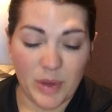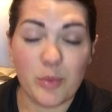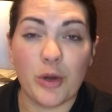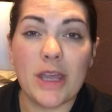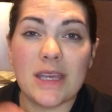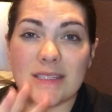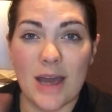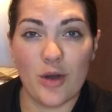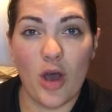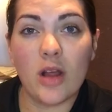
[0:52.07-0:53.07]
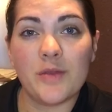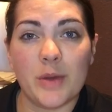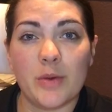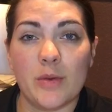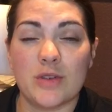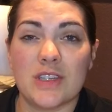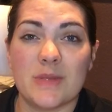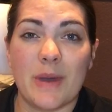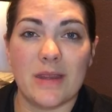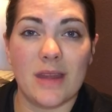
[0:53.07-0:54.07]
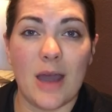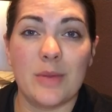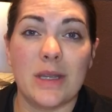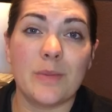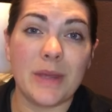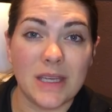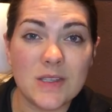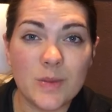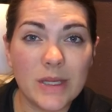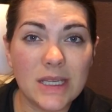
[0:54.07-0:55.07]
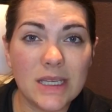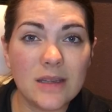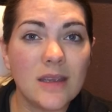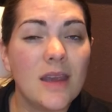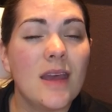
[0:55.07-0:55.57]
breaking down all of our promotions by how many pinks we need,